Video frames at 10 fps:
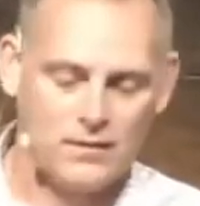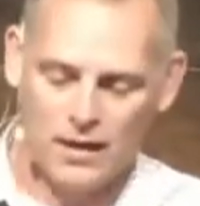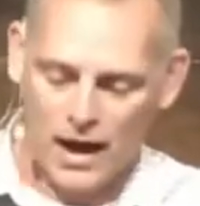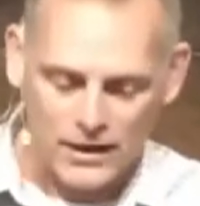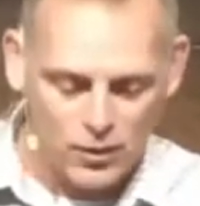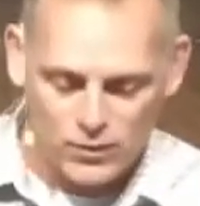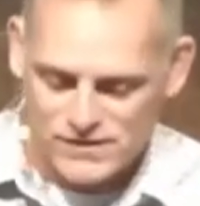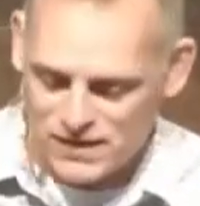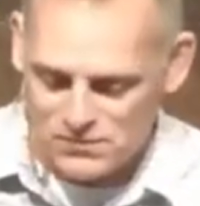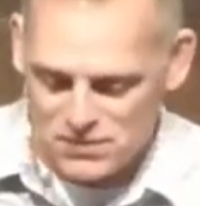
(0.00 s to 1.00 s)
I know
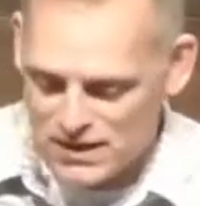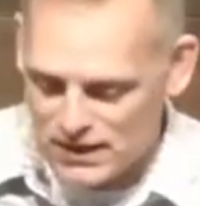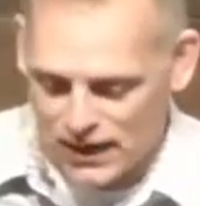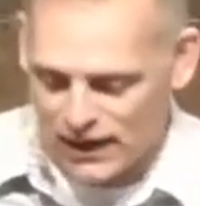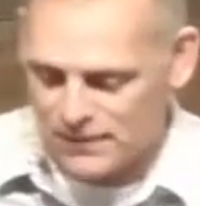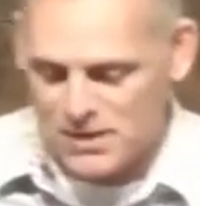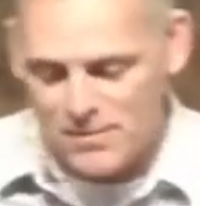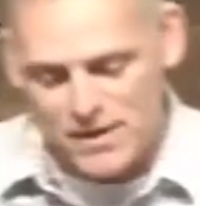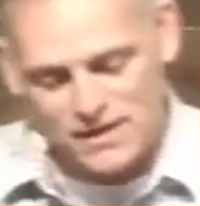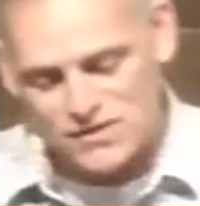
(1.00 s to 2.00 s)
it's in me, and
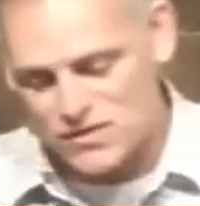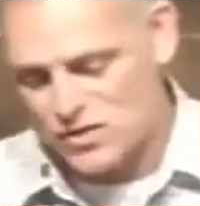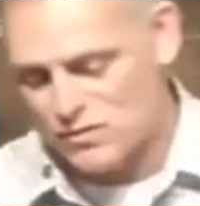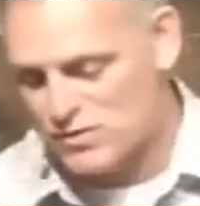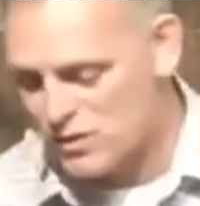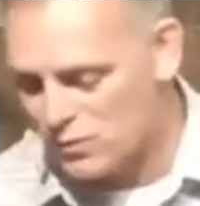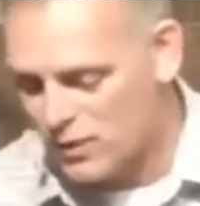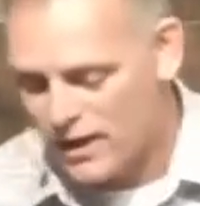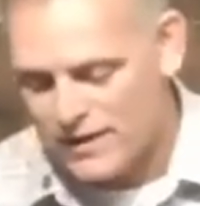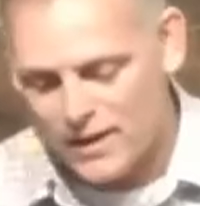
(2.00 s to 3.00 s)
maybe it's in you too,
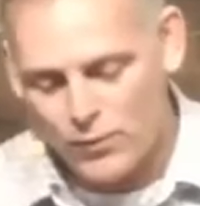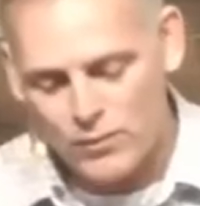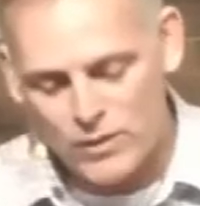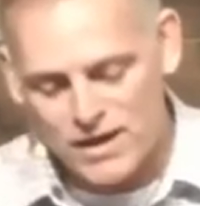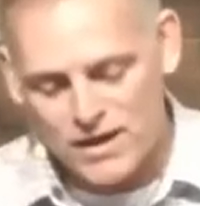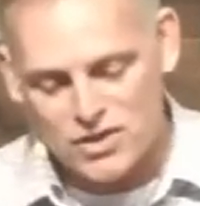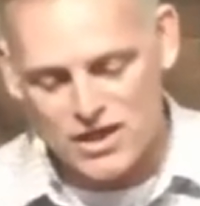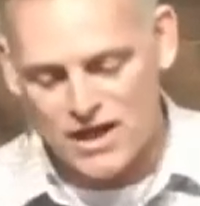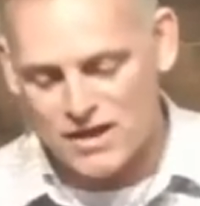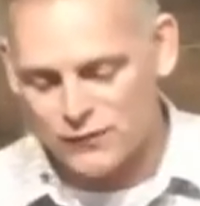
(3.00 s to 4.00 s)
that when we get a
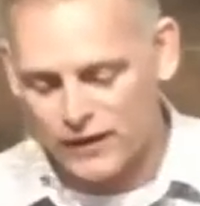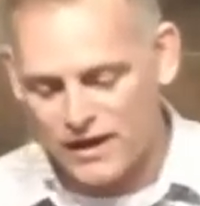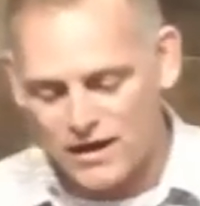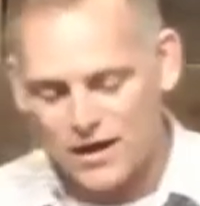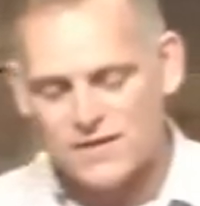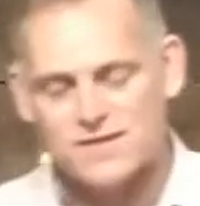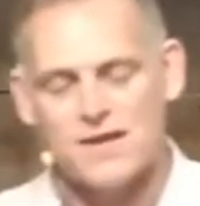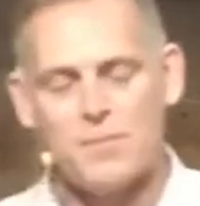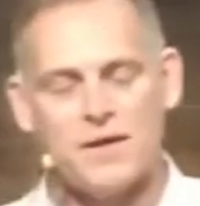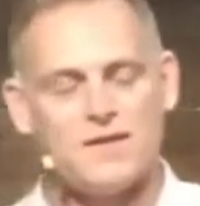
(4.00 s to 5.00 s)
chance for any kind of
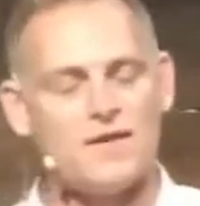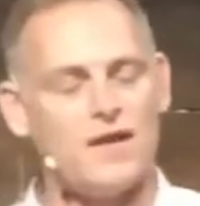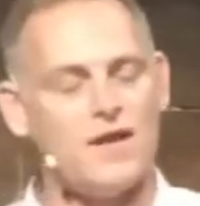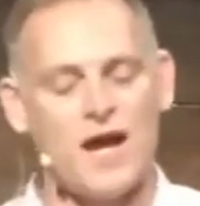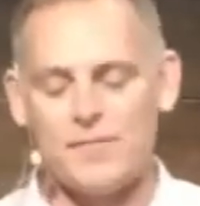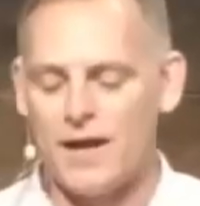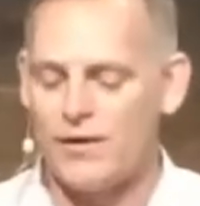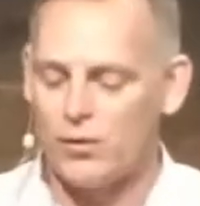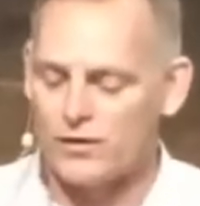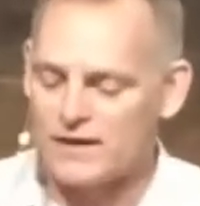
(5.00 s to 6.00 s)
stepping into the limelight
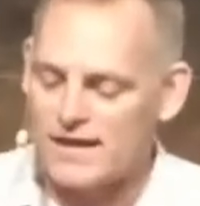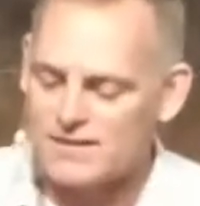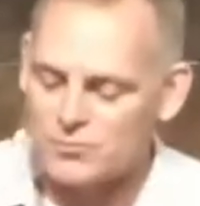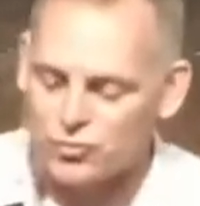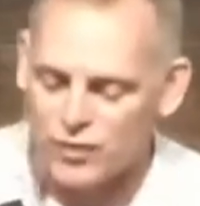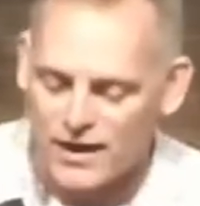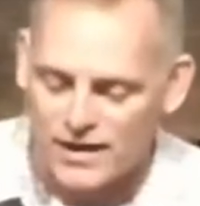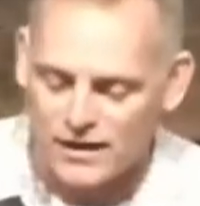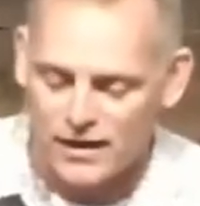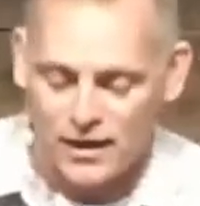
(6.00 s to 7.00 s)
or get some
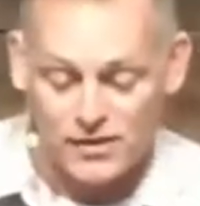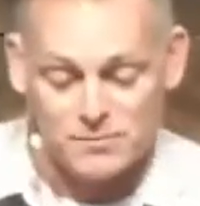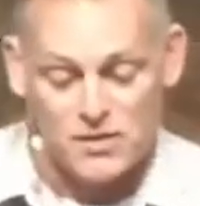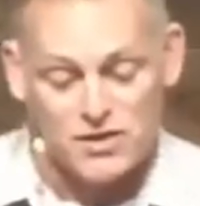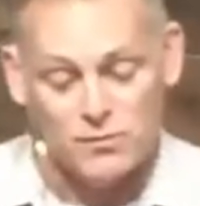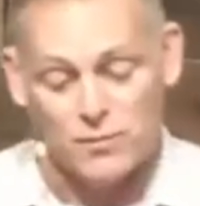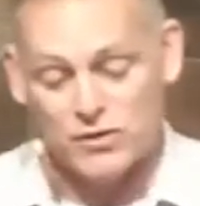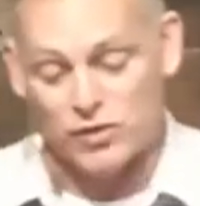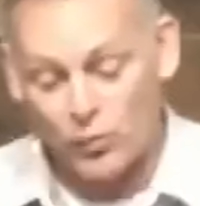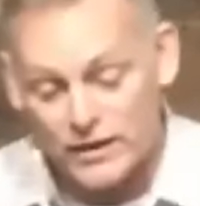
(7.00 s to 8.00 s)
credit, especially when we
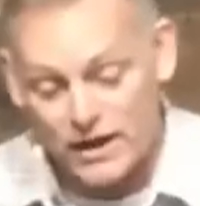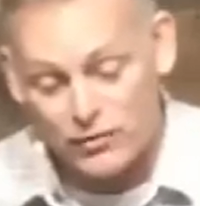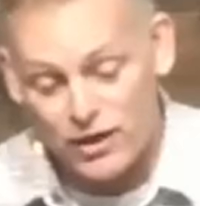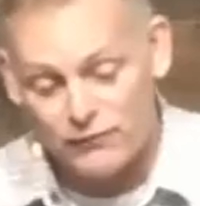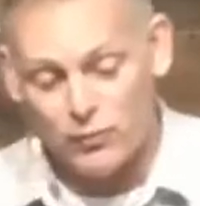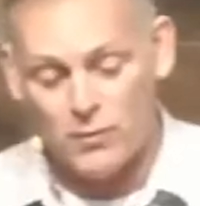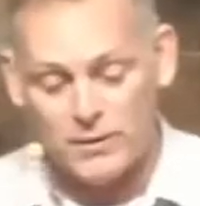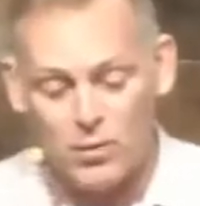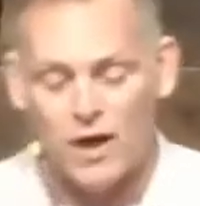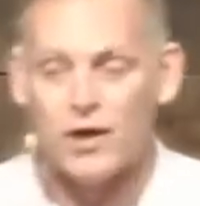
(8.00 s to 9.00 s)
don't get credit for what
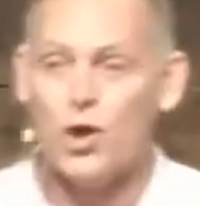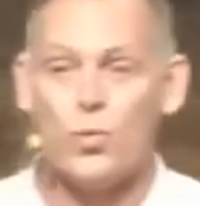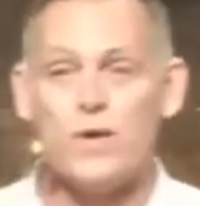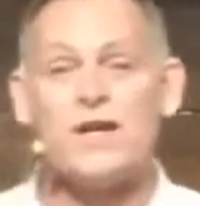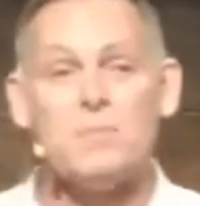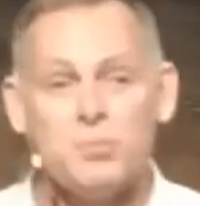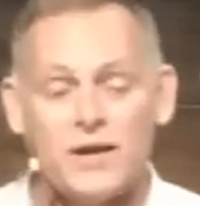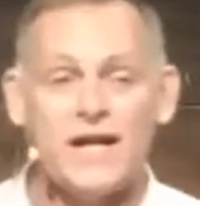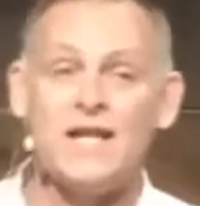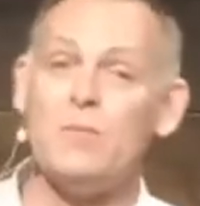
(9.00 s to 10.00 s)
we want, we
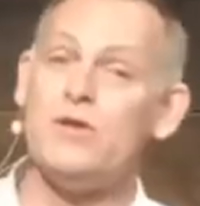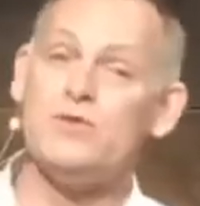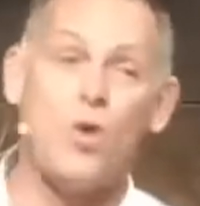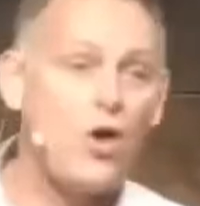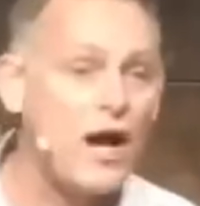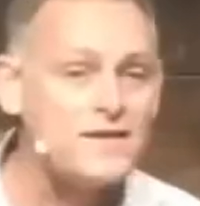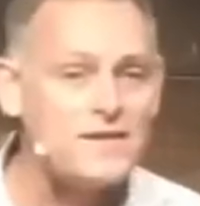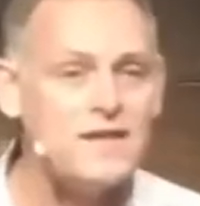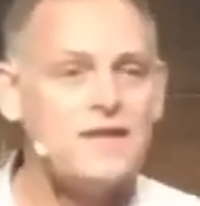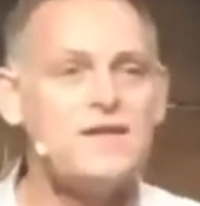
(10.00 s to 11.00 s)
complain and we do all kinds
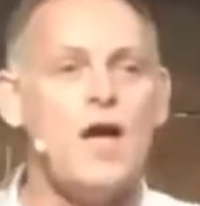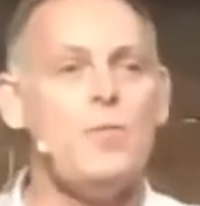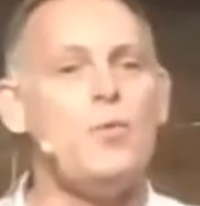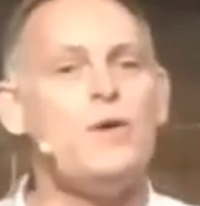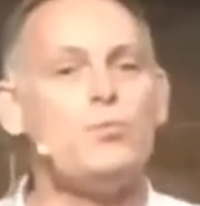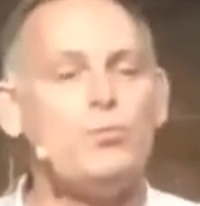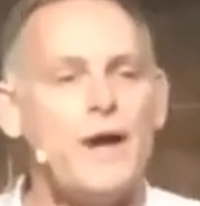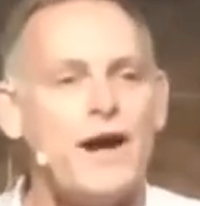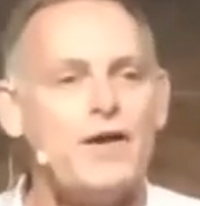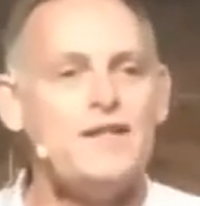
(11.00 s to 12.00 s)
of things, but we
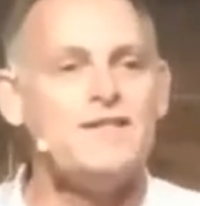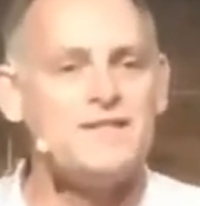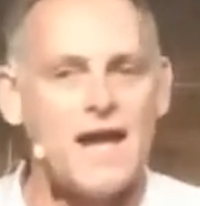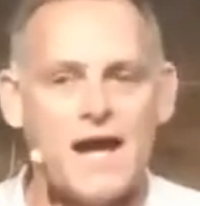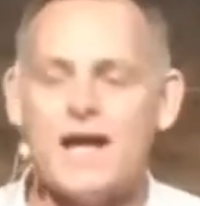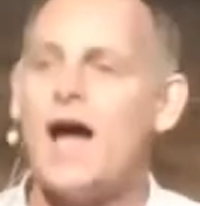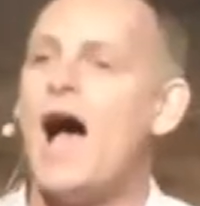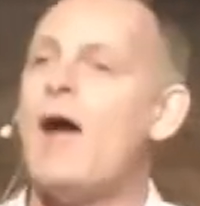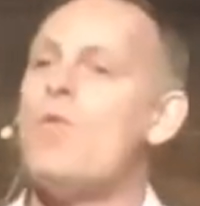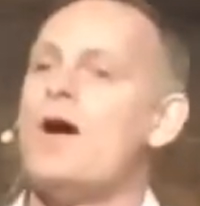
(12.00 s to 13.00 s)
rarely say,
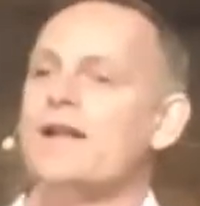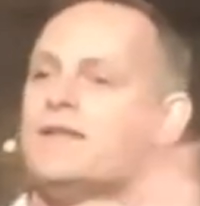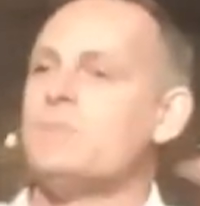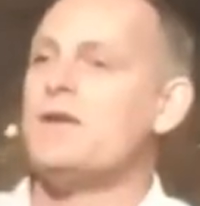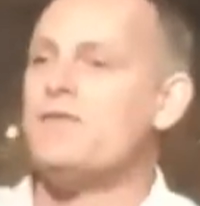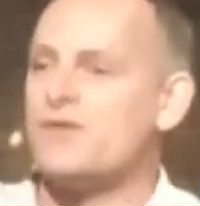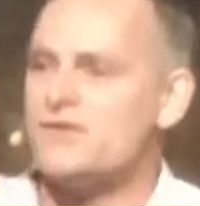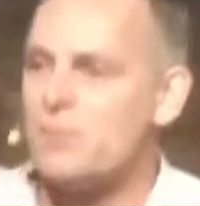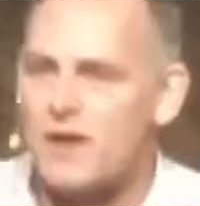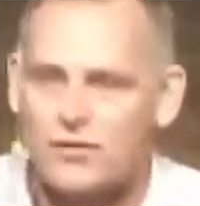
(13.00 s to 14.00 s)
I want it to be for
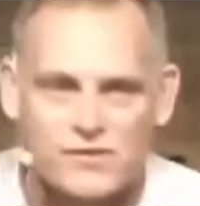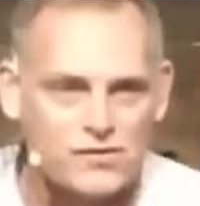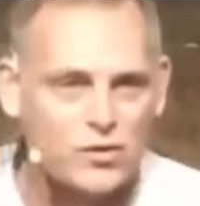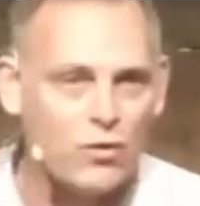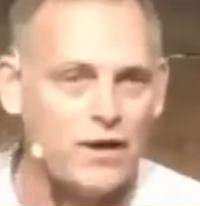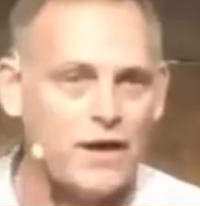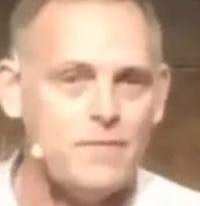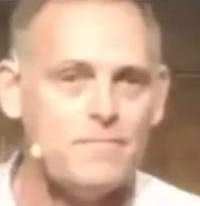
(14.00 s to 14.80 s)
someone else's glory.